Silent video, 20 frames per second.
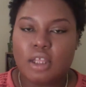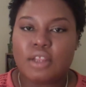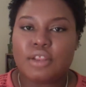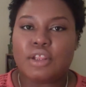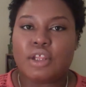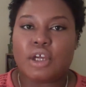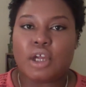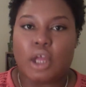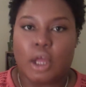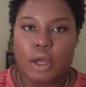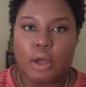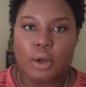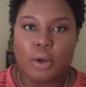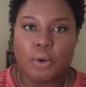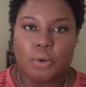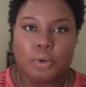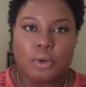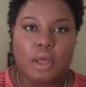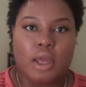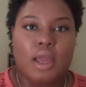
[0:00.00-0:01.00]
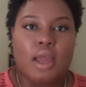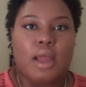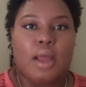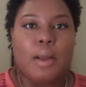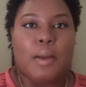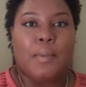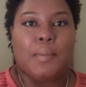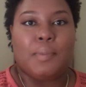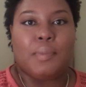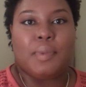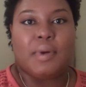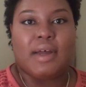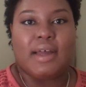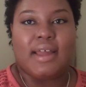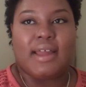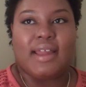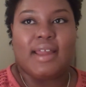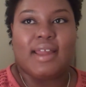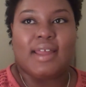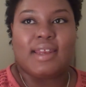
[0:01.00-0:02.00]
the goal,
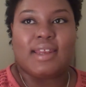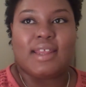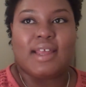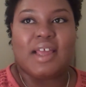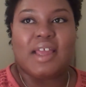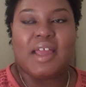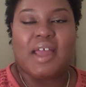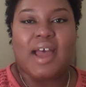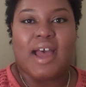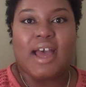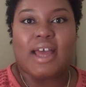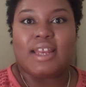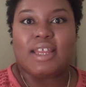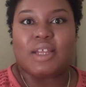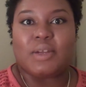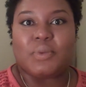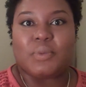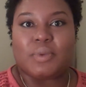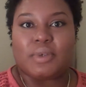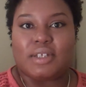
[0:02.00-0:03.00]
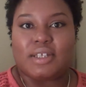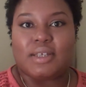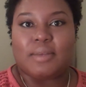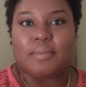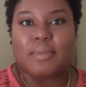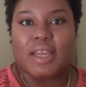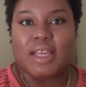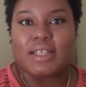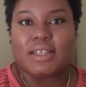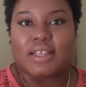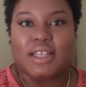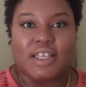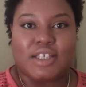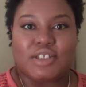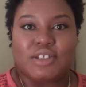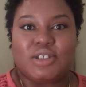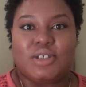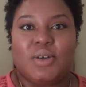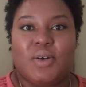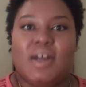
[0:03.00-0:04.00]
but I didn't really make
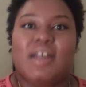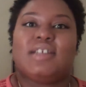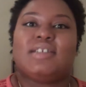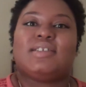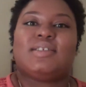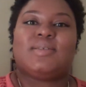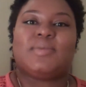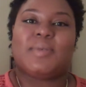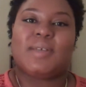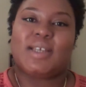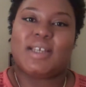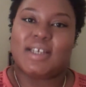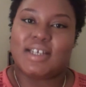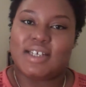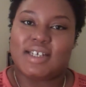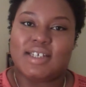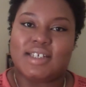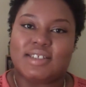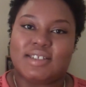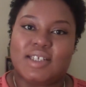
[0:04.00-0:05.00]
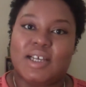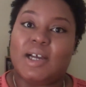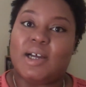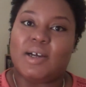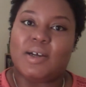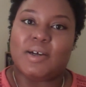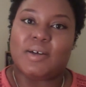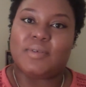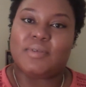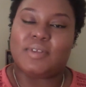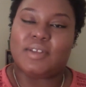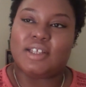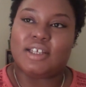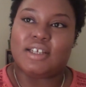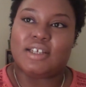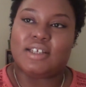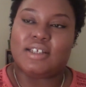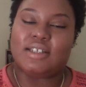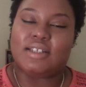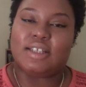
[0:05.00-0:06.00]
that choice because of
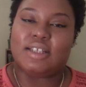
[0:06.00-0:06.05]
the